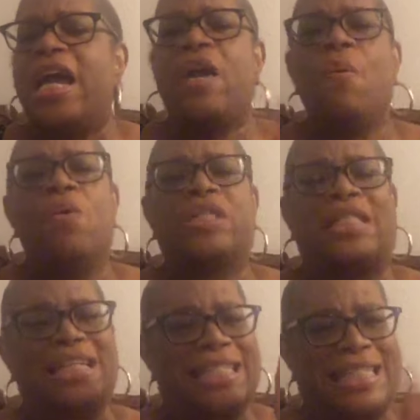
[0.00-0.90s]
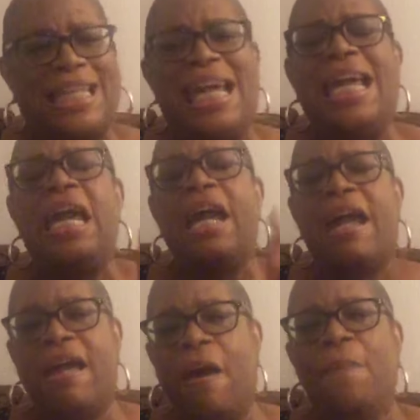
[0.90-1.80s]
He wants to see
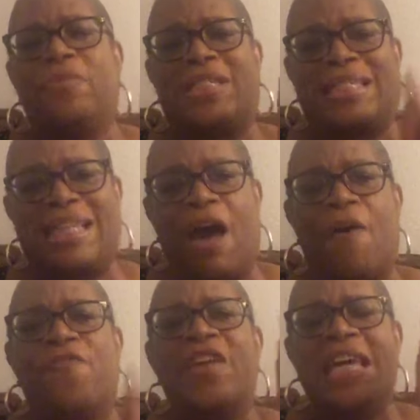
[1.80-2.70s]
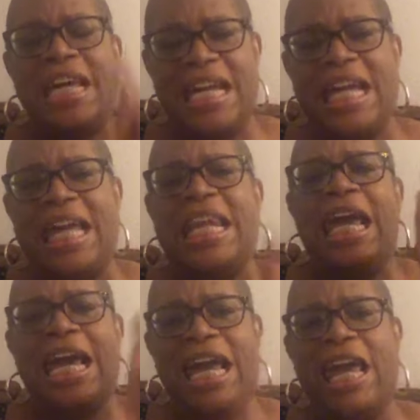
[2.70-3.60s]
Himself in
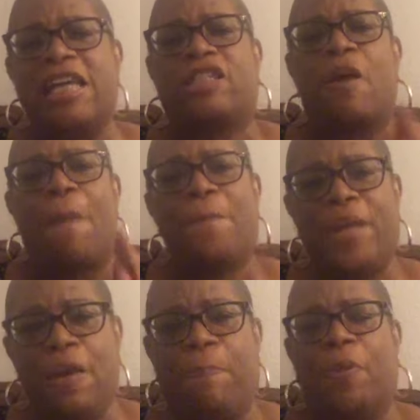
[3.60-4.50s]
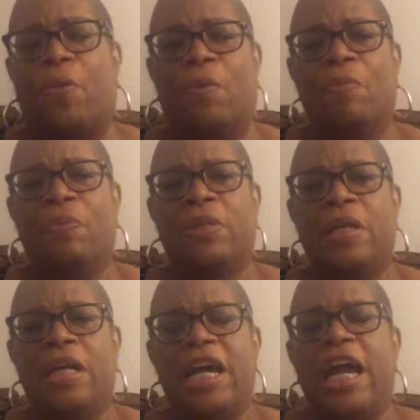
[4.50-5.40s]
his people.
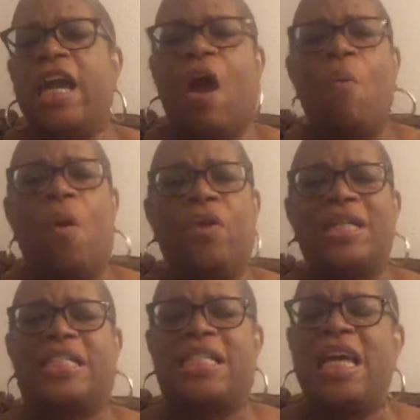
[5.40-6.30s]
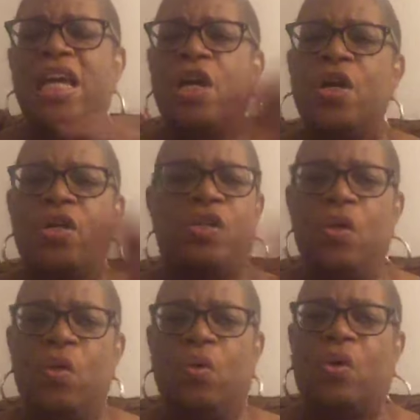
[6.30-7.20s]
He don't want to see
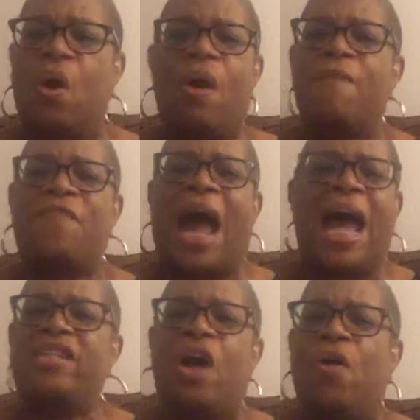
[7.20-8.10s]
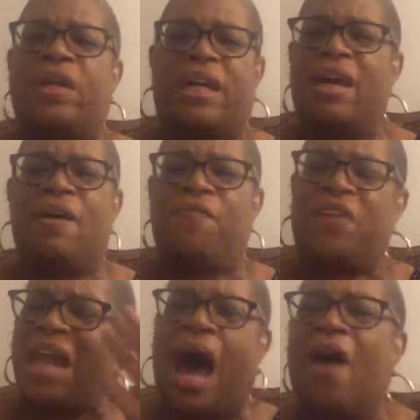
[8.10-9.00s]
you glorifying your gift
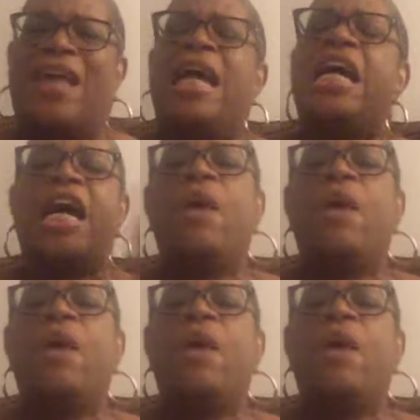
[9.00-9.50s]
and all that.